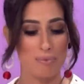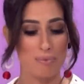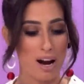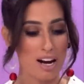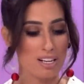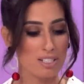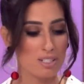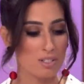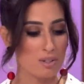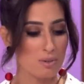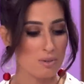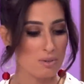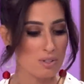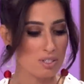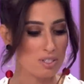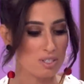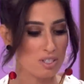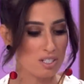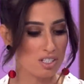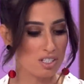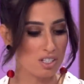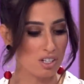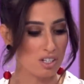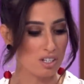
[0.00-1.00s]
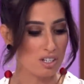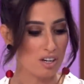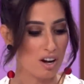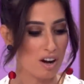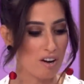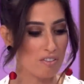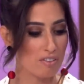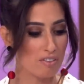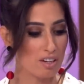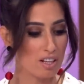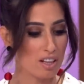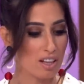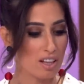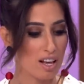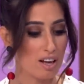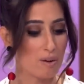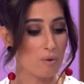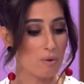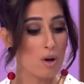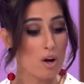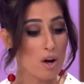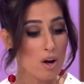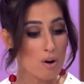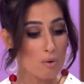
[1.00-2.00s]
a practical decision. I think
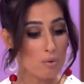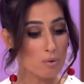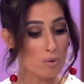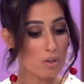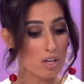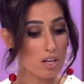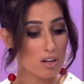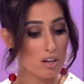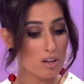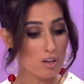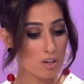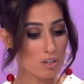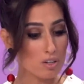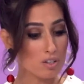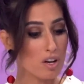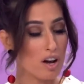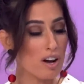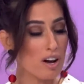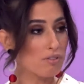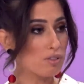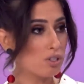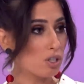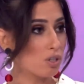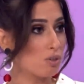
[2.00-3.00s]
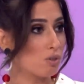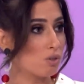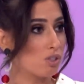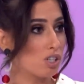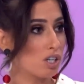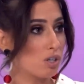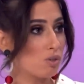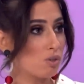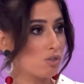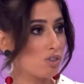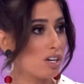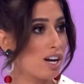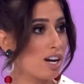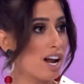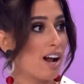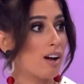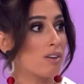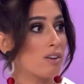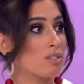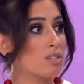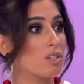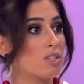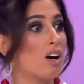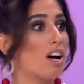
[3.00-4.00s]
that because I have two children
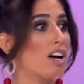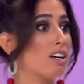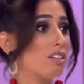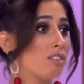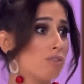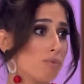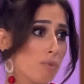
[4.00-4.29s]
outside